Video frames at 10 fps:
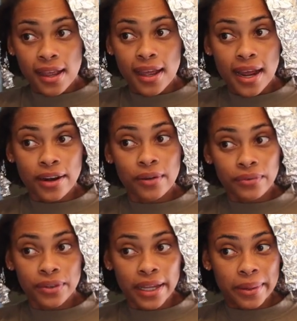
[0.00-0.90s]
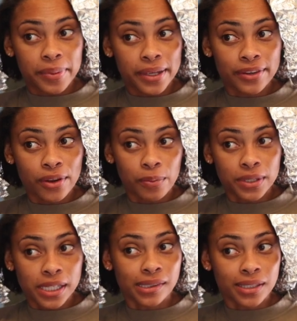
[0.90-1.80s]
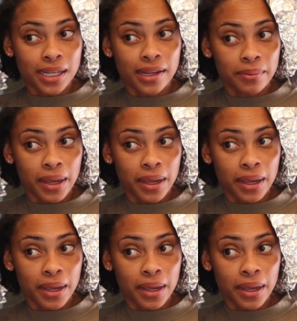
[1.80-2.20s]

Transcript: And I don't feel like putting no protective style in